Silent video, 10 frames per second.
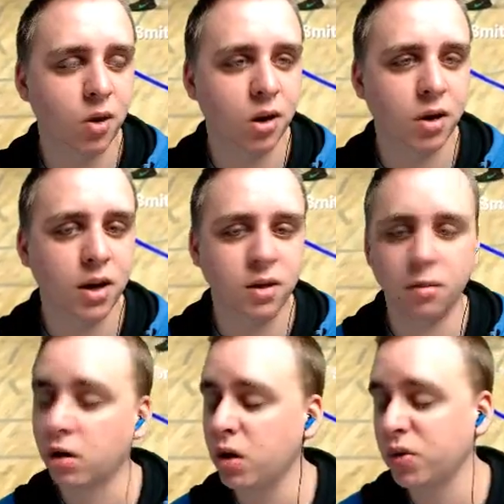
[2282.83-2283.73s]

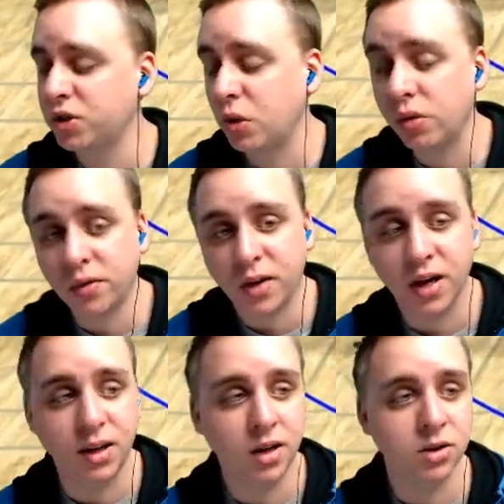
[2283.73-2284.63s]
bargain. Murray was good with the
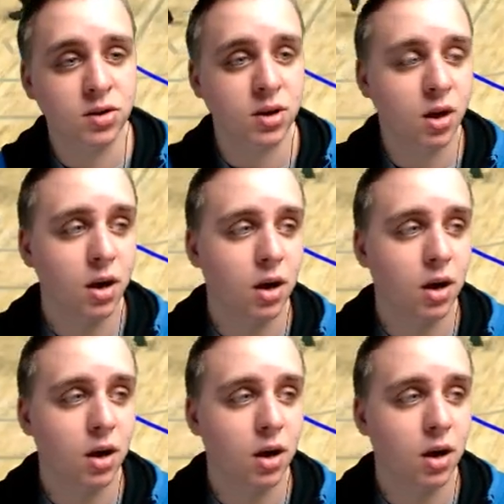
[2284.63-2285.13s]
Vikings.